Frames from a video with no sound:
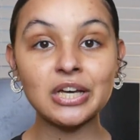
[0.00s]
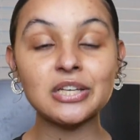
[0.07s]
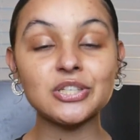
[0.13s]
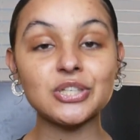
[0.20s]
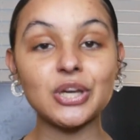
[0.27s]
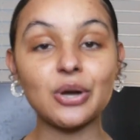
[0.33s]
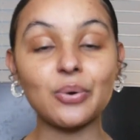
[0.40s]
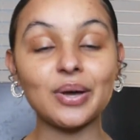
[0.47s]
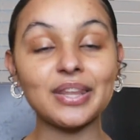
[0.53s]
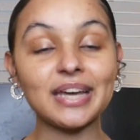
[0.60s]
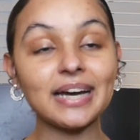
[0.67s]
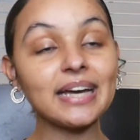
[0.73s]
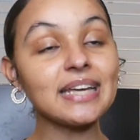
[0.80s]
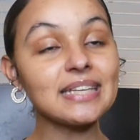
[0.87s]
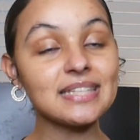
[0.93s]
So
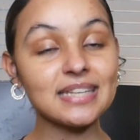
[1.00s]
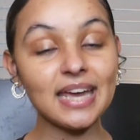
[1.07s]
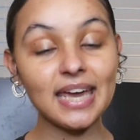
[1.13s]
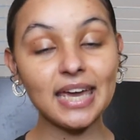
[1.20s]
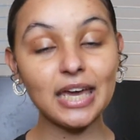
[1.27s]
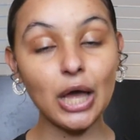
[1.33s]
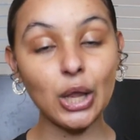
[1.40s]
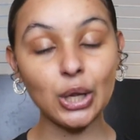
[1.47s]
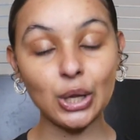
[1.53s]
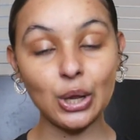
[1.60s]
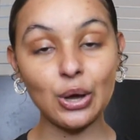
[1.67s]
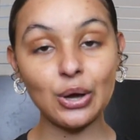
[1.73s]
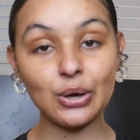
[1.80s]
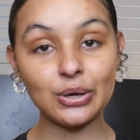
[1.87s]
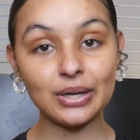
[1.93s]
that is a
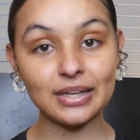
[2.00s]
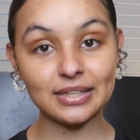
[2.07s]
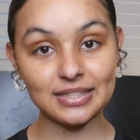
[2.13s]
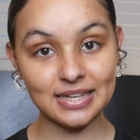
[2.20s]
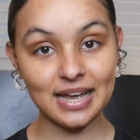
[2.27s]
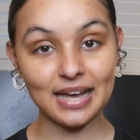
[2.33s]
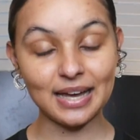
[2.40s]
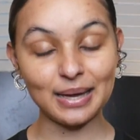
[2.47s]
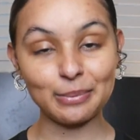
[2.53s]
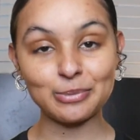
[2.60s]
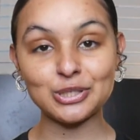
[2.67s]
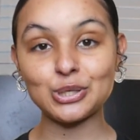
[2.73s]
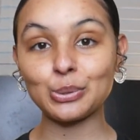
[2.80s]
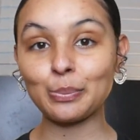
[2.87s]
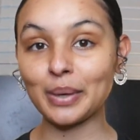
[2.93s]
long time
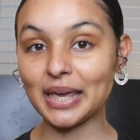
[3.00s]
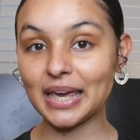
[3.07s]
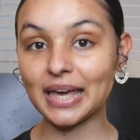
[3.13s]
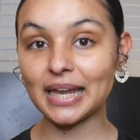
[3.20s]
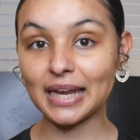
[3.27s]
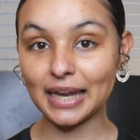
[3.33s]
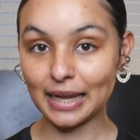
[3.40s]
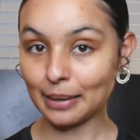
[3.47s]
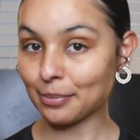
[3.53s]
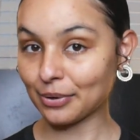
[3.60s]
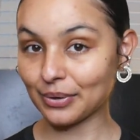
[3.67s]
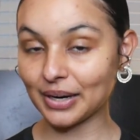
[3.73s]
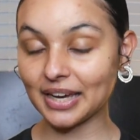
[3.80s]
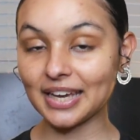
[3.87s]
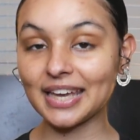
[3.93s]
to be
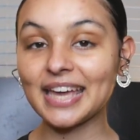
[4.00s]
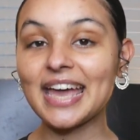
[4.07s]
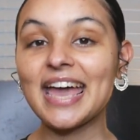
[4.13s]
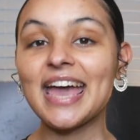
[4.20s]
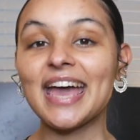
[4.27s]
laboring.